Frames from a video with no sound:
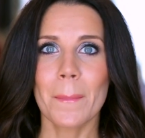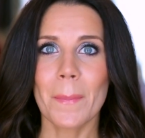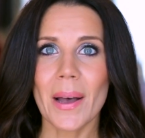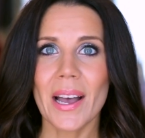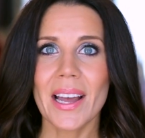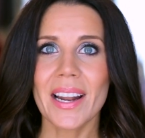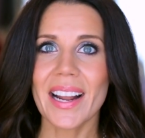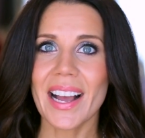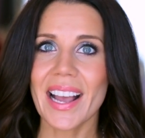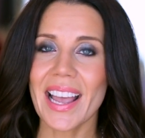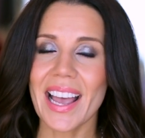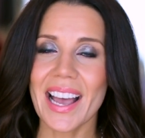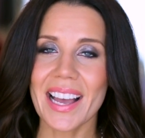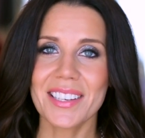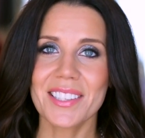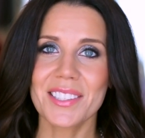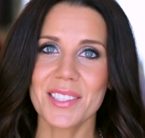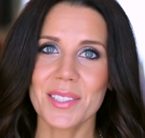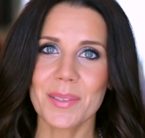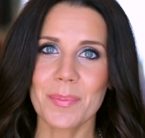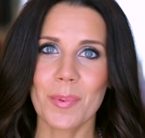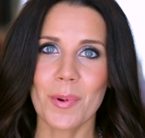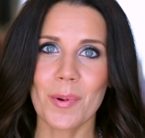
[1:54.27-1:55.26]
But I had
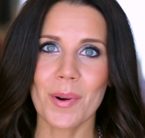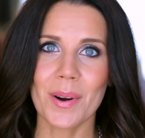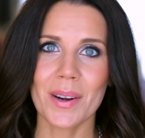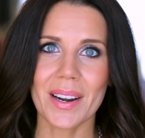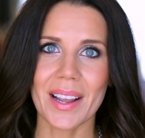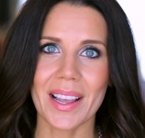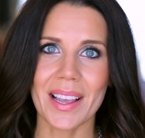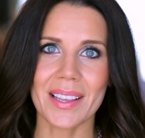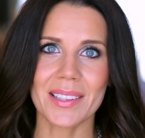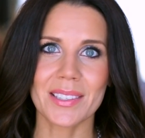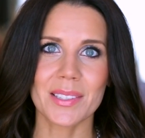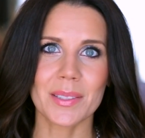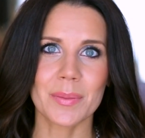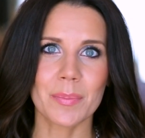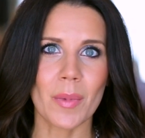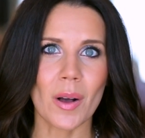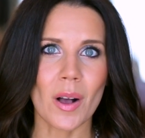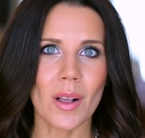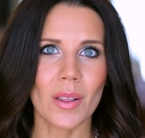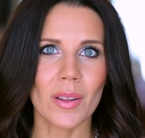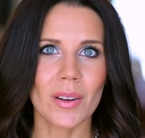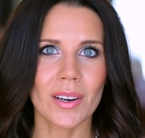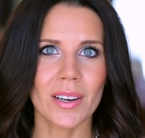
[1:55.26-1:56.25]
to support a
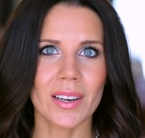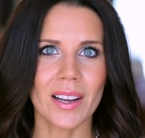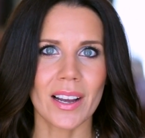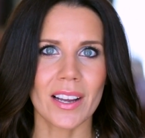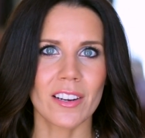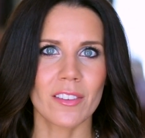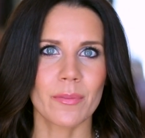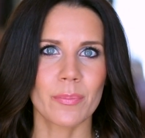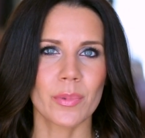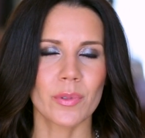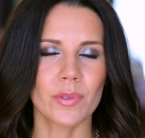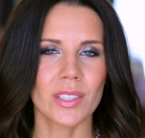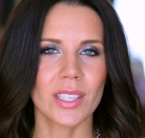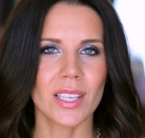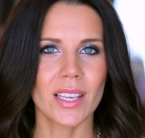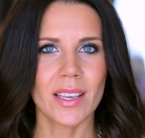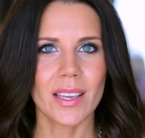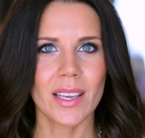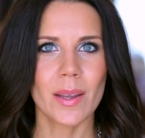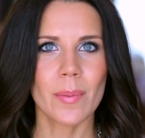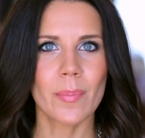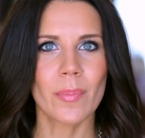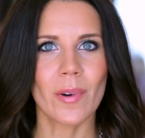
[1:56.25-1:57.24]
smaller kind of
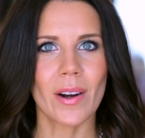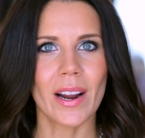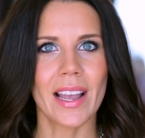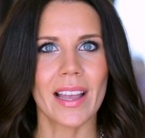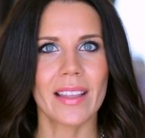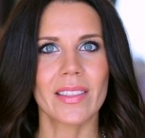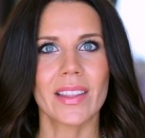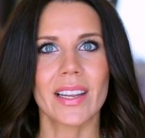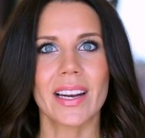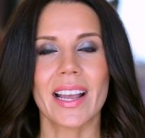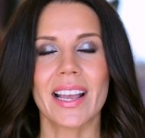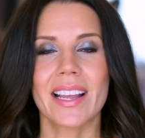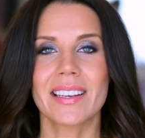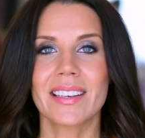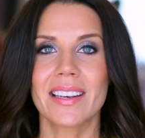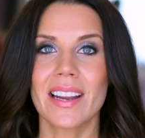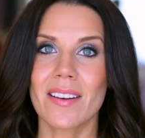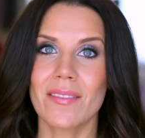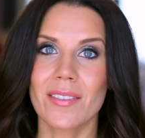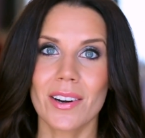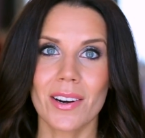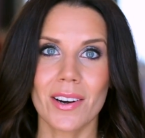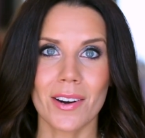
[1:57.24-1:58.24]
boutique brand that I had
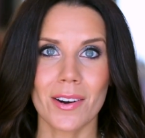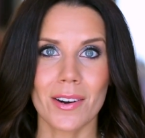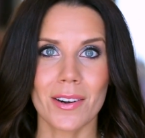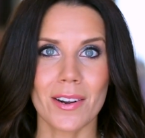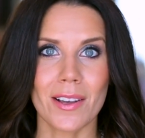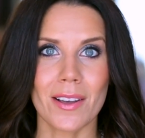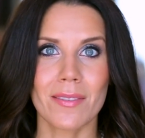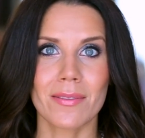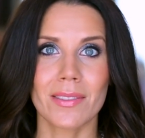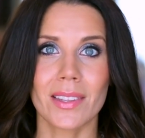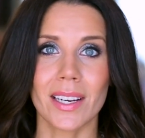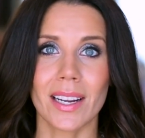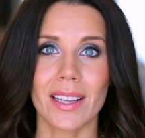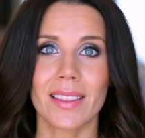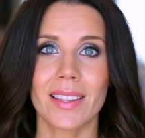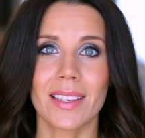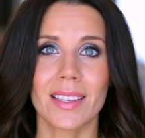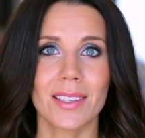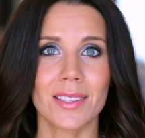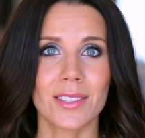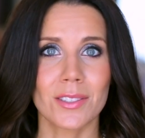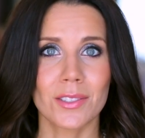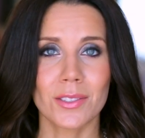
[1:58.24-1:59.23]
never heard of that I
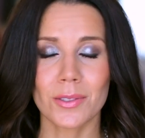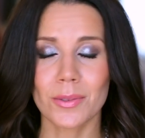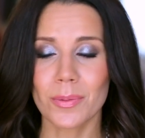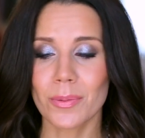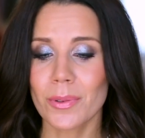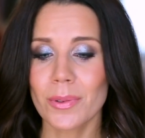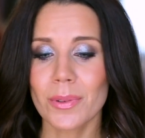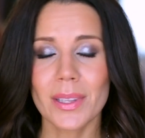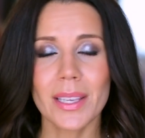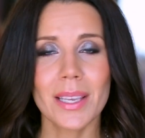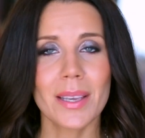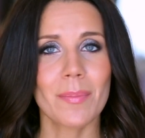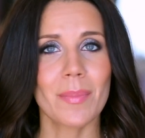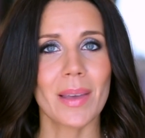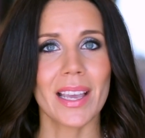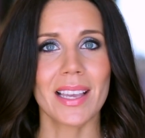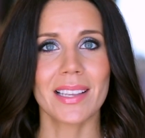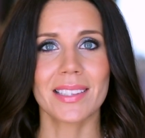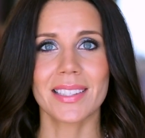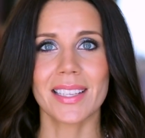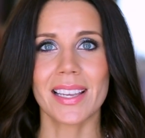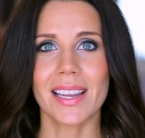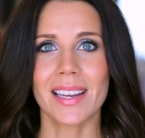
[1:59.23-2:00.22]
think is truly
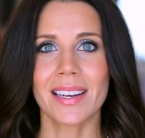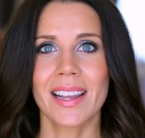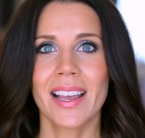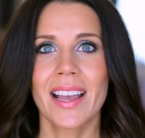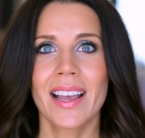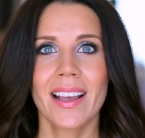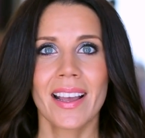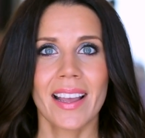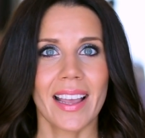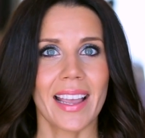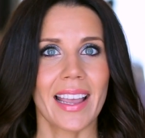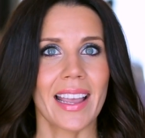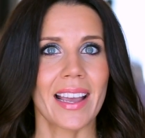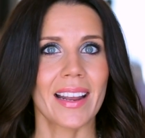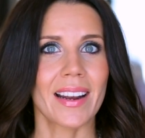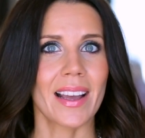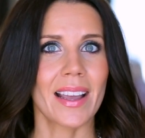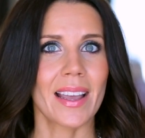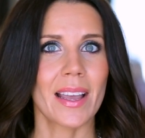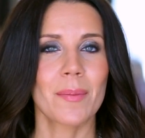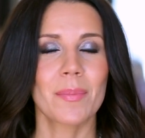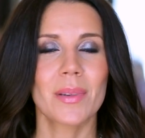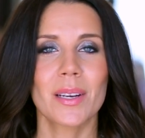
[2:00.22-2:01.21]
amazing.
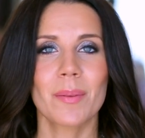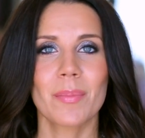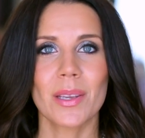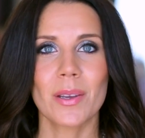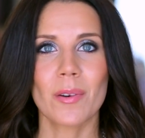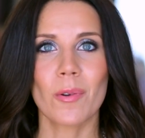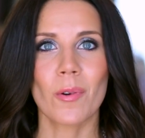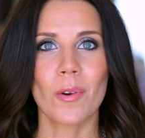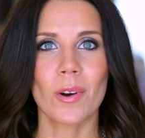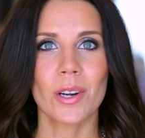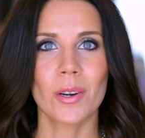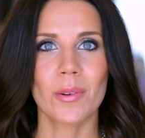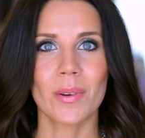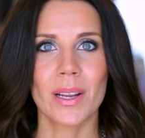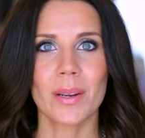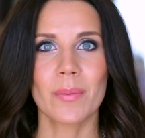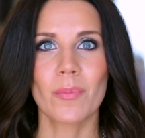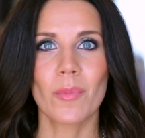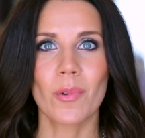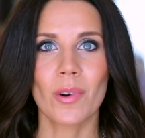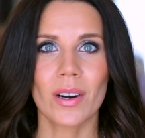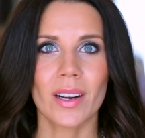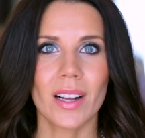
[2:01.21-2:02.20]
And I am going to be
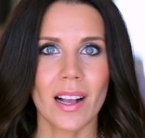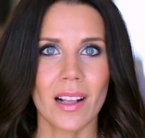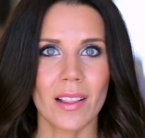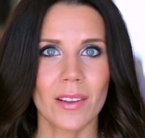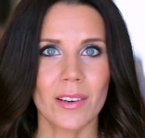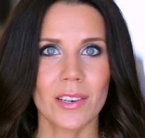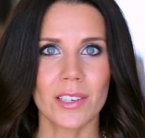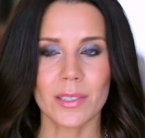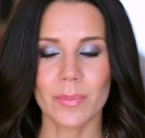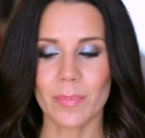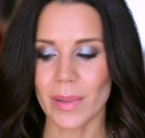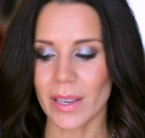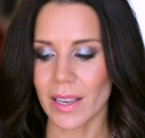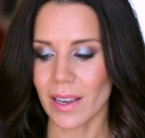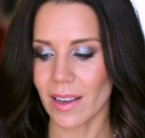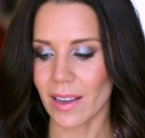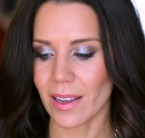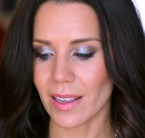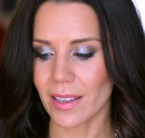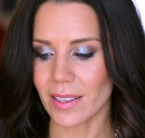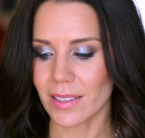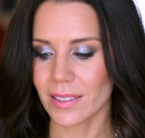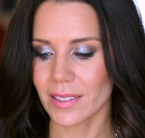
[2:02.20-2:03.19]
ordering more colors
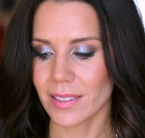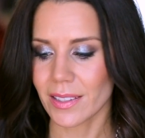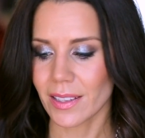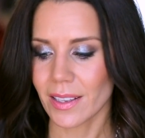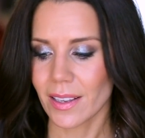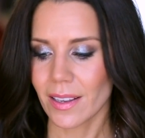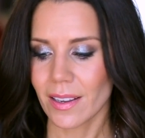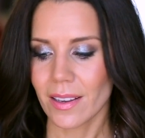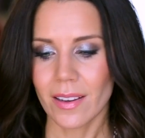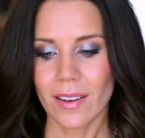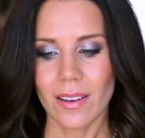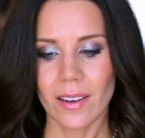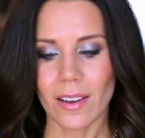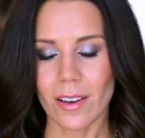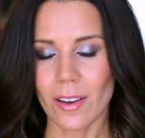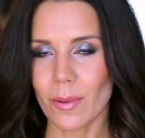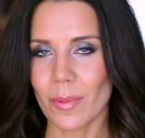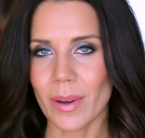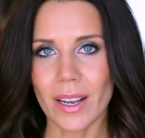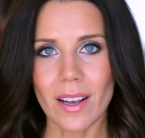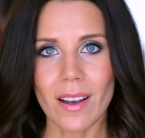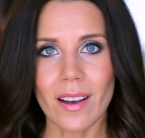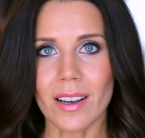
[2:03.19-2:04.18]
because
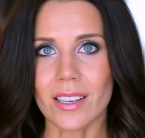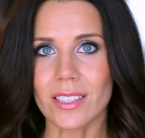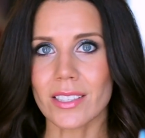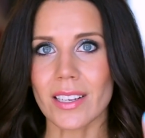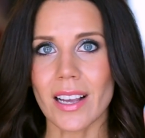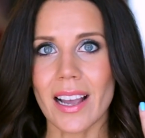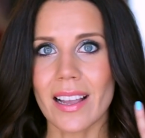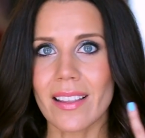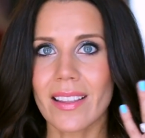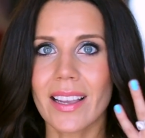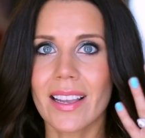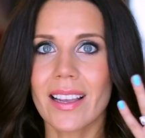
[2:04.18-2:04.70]
oh my gosh, I